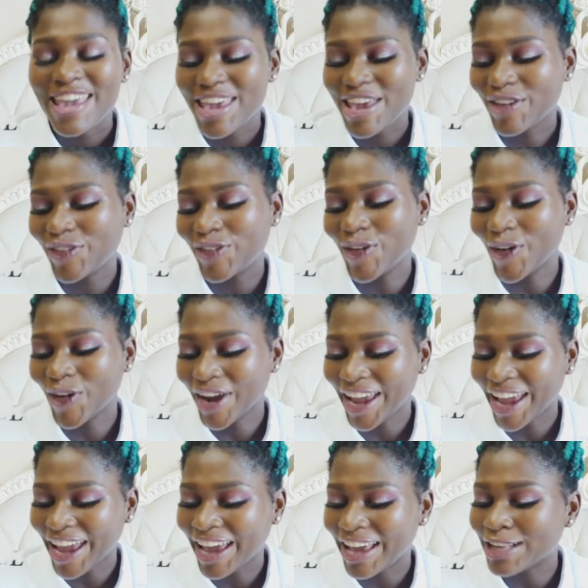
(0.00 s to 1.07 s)
If your
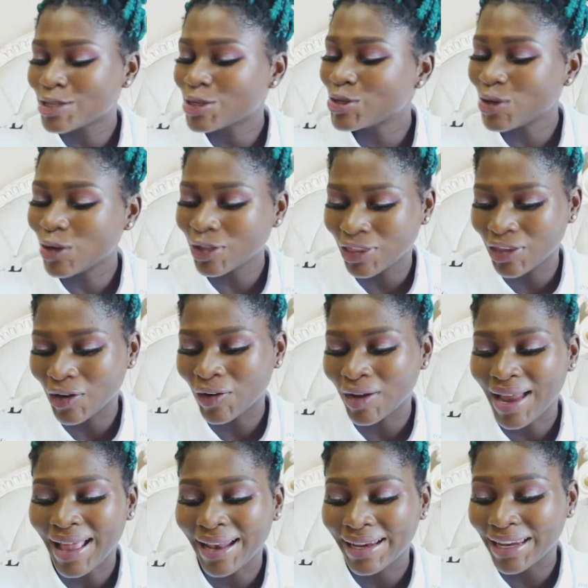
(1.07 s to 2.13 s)
hair is so dull
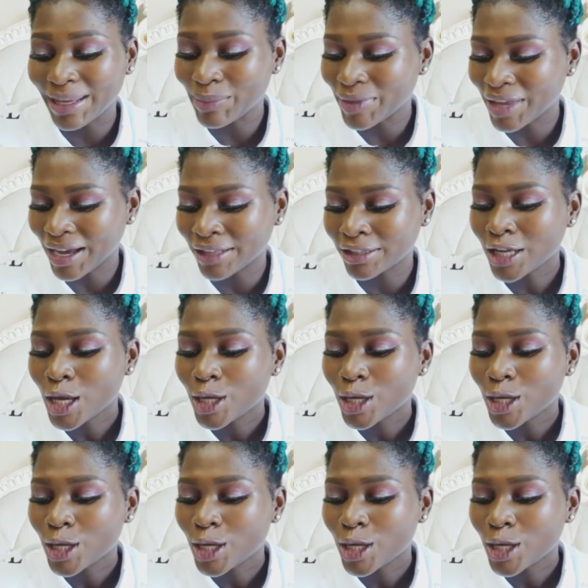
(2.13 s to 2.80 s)
and limp that